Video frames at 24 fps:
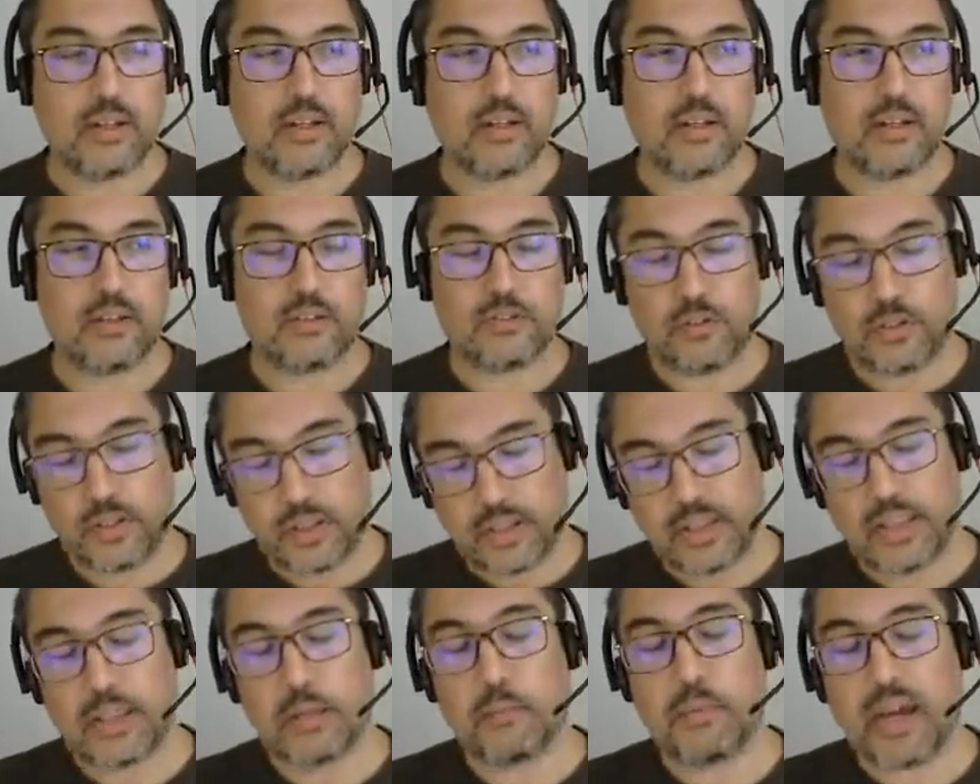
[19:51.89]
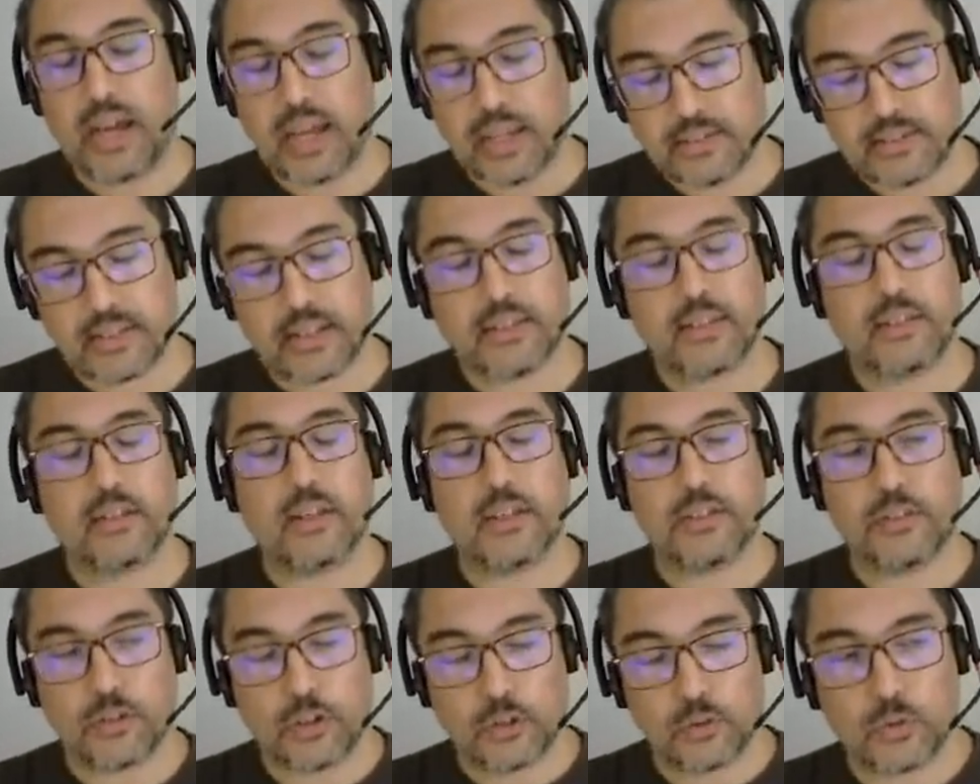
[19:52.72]
so the device that is
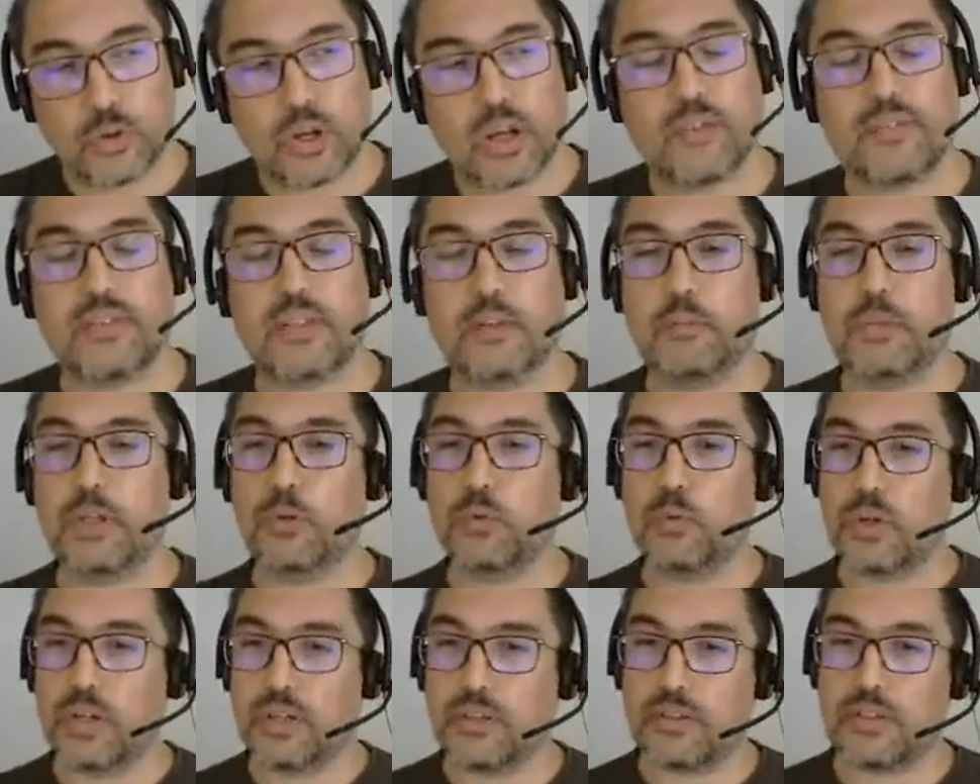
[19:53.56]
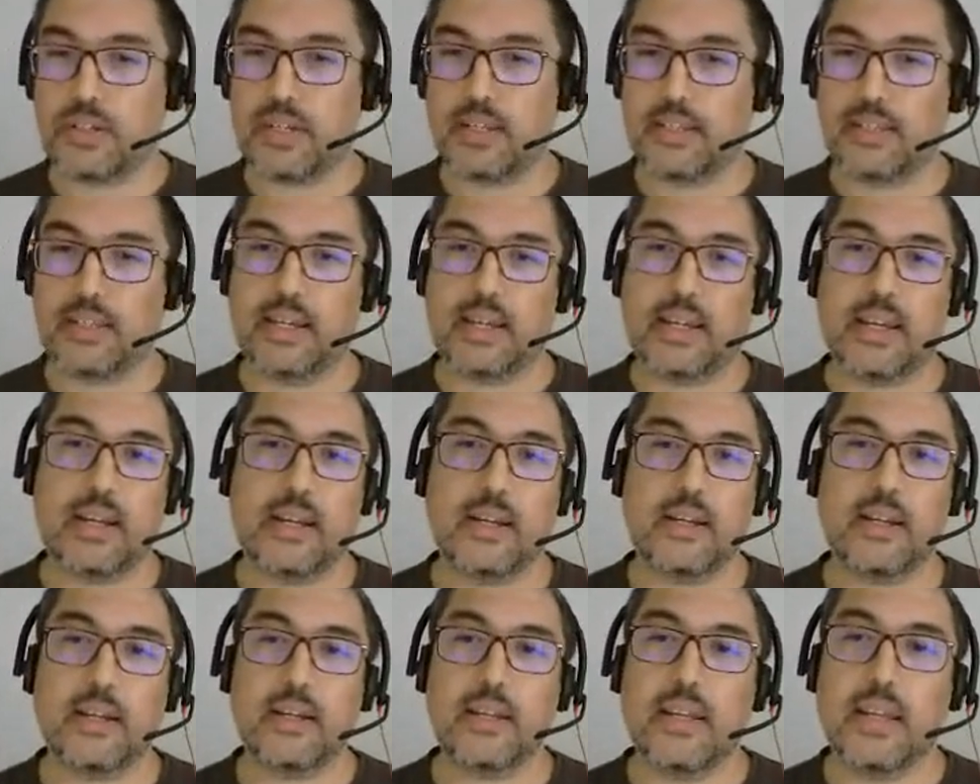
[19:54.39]
going to have the menu entry and the kernel,
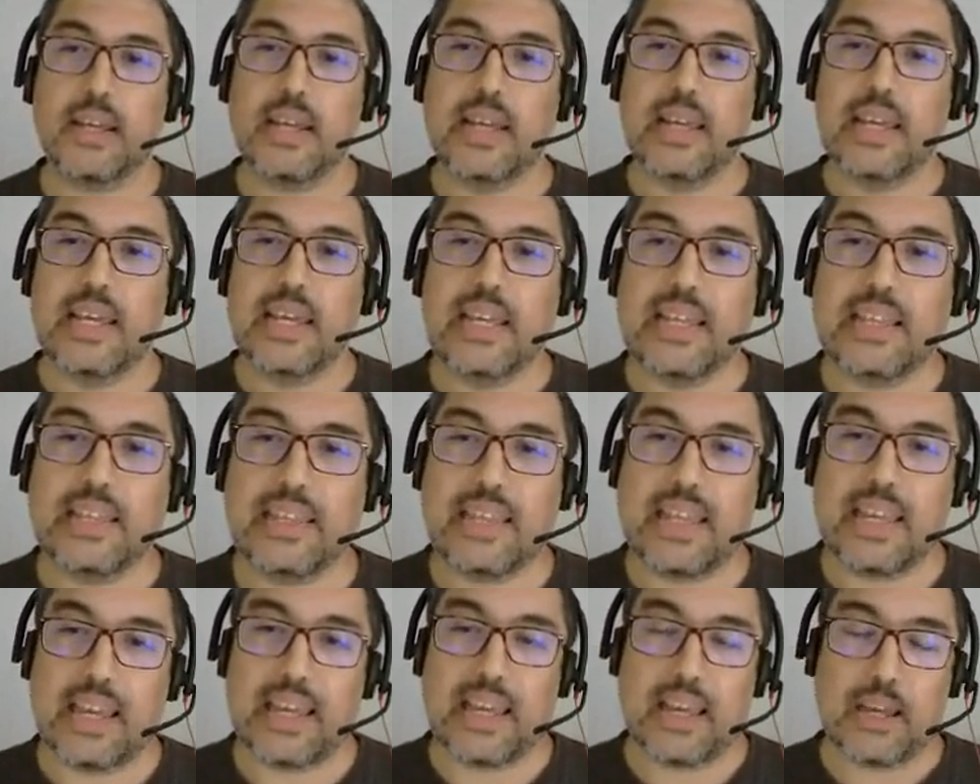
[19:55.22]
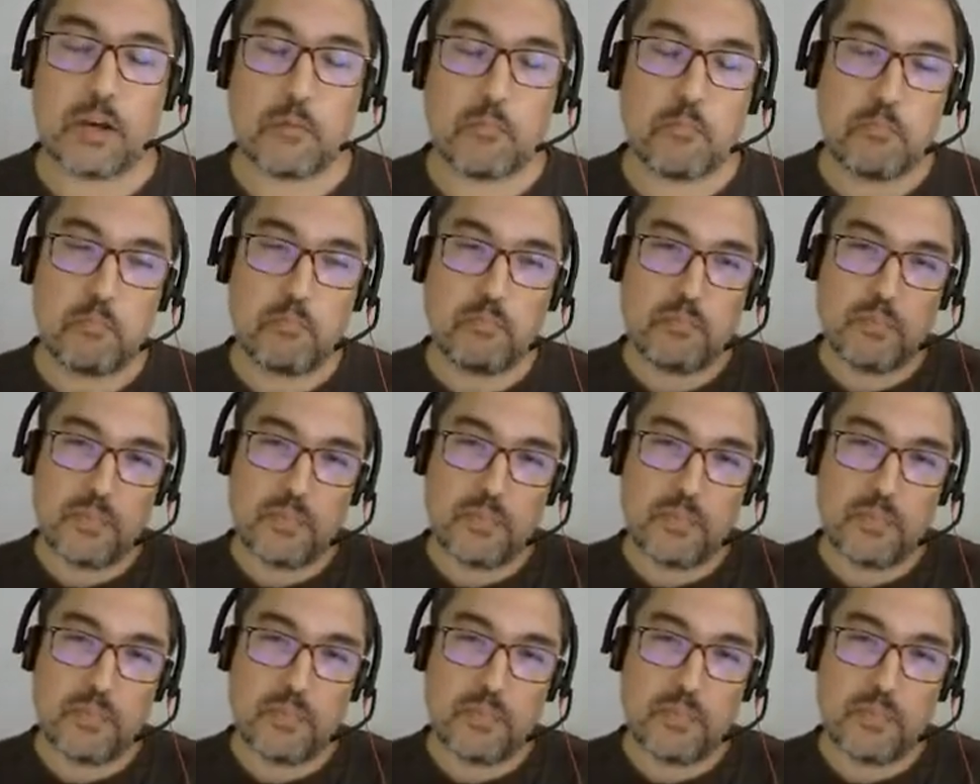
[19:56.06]
the, mm,